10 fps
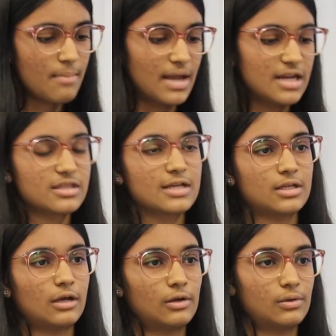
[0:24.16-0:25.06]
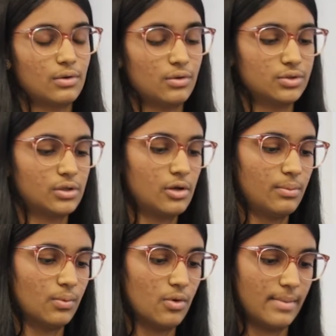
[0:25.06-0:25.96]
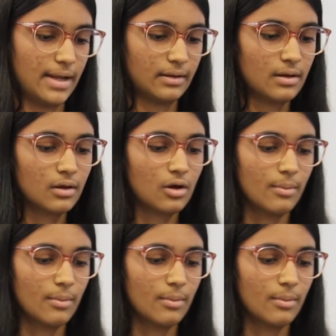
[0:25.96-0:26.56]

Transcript: Many things can cause global warming: